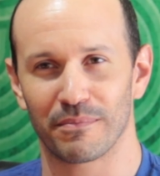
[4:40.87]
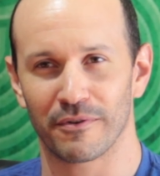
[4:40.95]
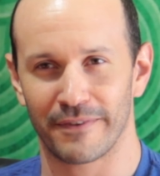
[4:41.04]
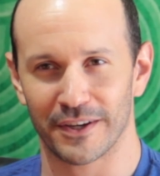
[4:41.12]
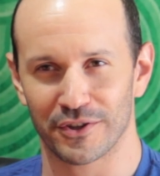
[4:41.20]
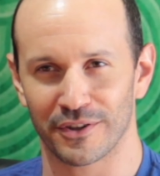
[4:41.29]

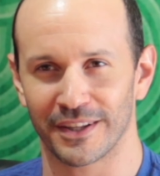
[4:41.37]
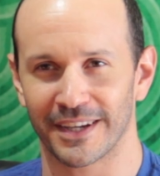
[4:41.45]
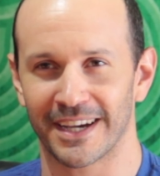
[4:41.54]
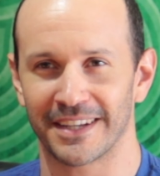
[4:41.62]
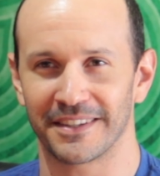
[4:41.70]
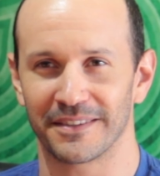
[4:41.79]
professional
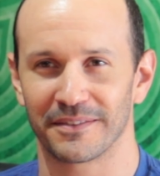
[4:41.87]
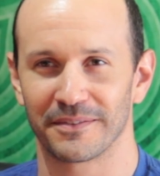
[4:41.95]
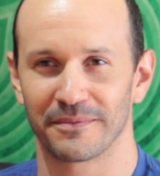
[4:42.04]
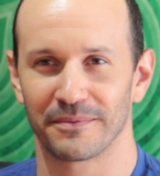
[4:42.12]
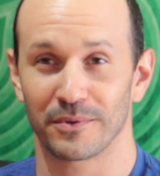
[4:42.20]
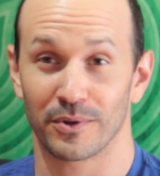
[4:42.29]
like I did,
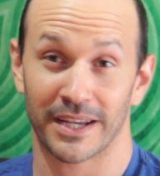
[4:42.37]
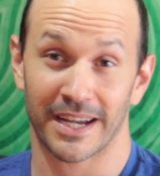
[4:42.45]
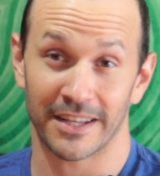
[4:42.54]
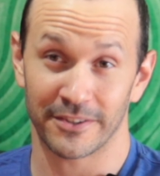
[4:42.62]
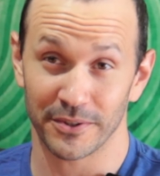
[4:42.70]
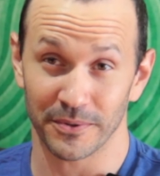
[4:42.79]
or like
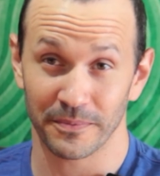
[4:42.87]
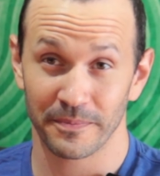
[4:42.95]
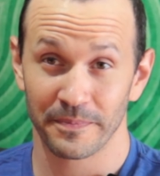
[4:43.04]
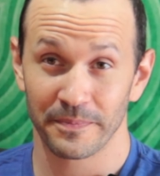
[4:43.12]
I do.